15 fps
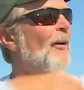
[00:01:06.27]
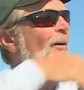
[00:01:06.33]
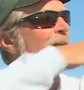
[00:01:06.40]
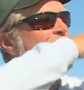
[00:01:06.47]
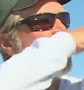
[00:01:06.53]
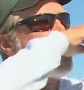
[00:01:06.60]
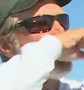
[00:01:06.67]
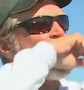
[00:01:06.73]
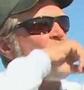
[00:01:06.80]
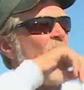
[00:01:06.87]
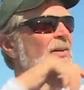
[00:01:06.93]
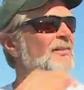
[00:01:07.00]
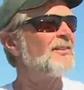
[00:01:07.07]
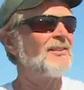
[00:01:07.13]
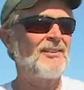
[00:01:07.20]
did
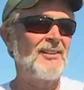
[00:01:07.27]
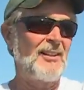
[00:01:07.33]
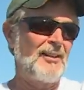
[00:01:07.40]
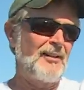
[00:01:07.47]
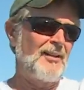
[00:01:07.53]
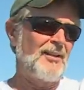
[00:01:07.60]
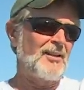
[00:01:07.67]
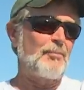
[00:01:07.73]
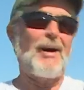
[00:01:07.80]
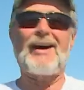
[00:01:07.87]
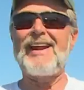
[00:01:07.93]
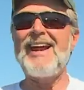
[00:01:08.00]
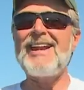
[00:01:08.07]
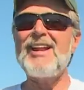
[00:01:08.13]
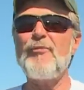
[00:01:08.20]
phenomenal catching
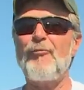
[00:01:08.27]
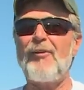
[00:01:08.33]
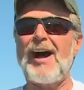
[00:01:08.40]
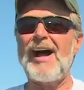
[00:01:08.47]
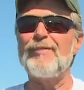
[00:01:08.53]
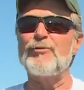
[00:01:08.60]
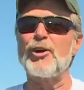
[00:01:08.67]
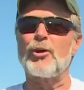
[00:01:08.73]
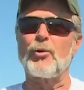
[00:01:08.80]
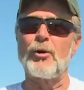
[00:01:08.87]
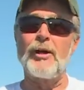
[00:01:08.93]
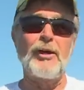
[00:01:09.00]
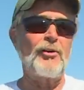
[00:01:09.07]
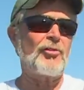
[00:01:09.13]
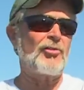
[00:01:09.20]
smallmouth. I loved it
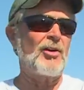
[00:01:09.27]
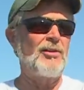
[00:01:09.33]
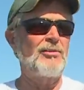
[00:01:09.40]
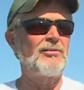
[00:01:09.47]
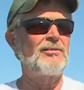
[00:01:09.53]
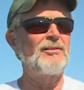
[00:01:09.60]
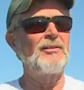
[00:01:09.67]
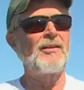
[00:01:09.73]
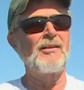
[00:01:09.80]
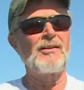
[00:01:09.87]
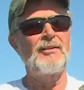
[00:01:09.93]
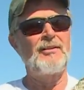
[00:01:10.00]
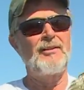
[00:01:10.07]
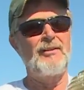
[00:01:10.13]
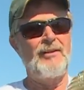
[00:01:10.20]
down there in the wintertime. I
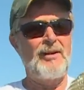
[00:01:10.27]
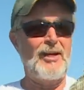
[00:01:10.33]
got them in